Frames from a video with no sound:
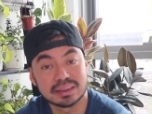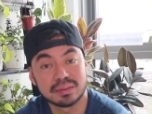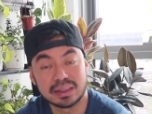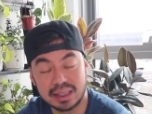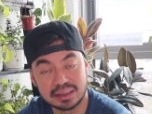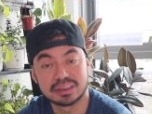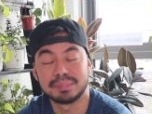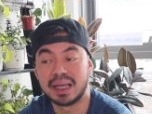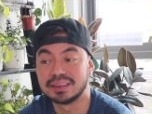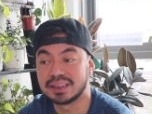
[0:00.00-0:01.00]
as well getting into
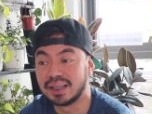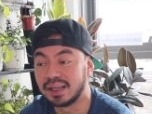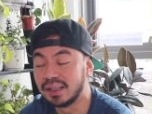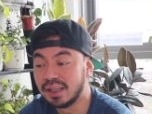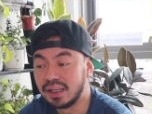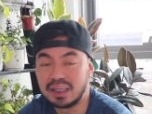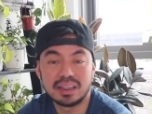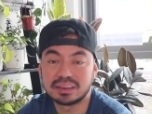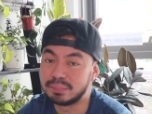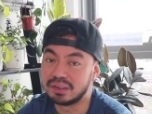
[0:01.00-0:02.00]
plants. Uh, it
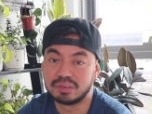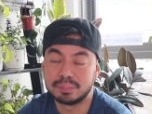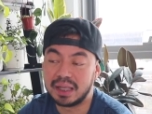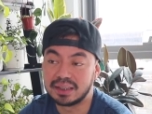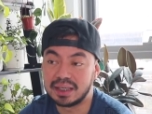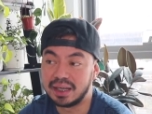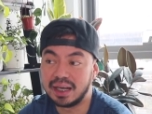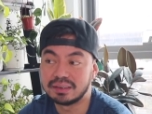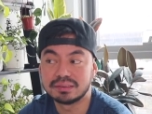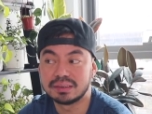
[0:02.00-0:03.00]
is a beautiful plant. I,
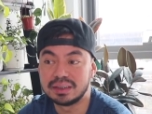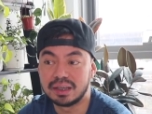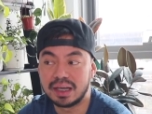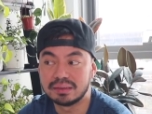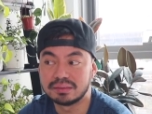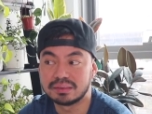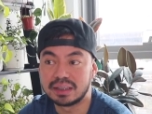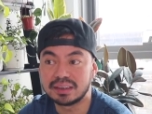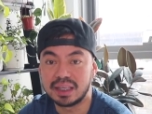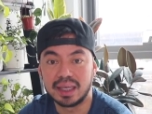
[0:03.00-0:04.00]
I, don't, you know, I don't
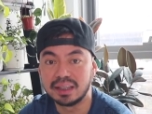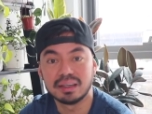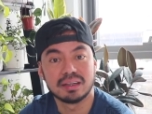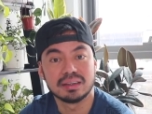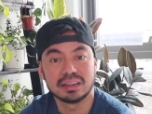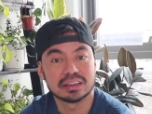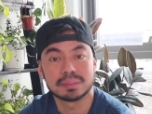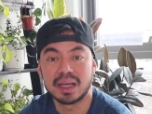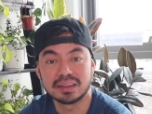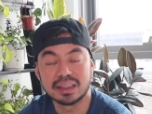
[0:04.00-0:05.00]
get the hate uh, that this
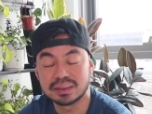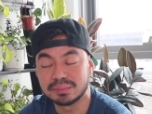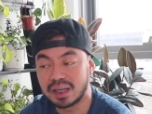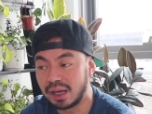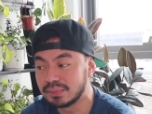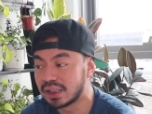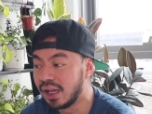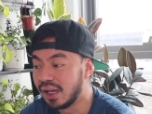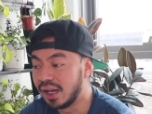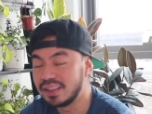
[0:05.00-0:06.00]
plant gets sometimes.
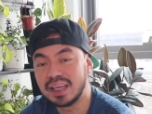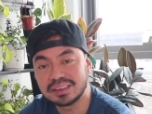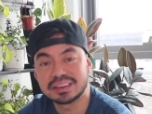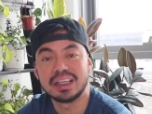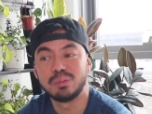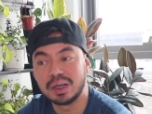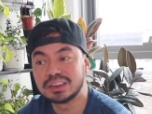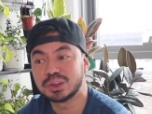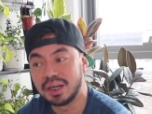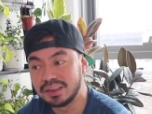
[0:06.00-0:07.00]
Uh, yes, it
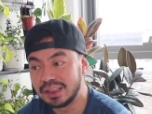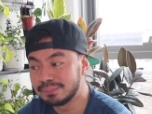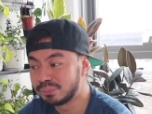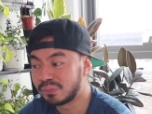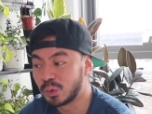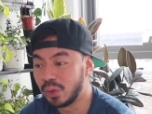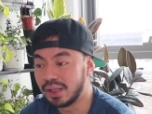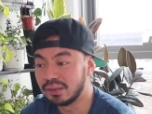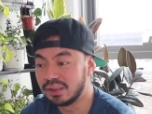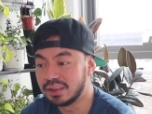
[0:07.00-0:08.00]
was trending
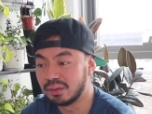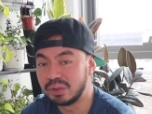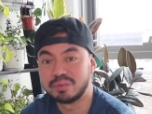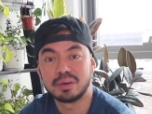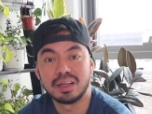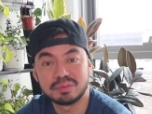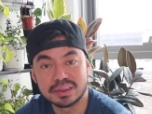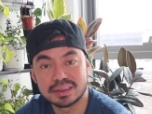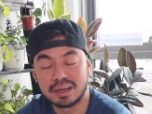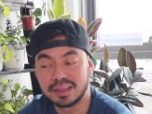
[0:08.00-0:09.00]
when, you know, we all
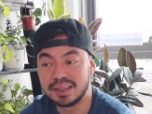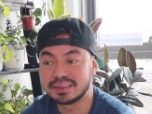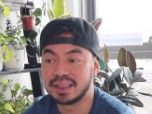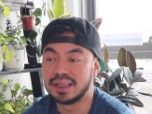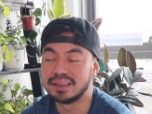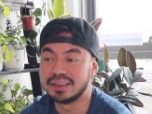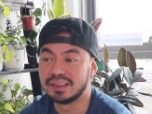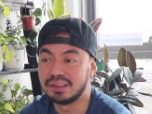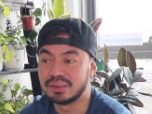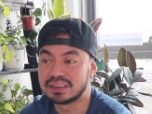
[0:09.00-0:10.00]
first got it and, you
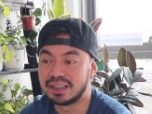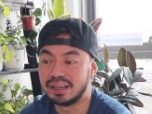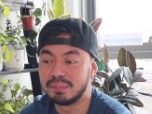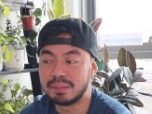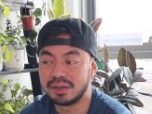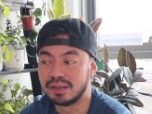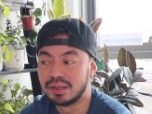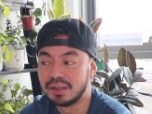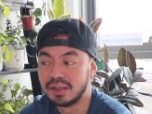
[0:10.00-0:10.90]
know, it was, I remember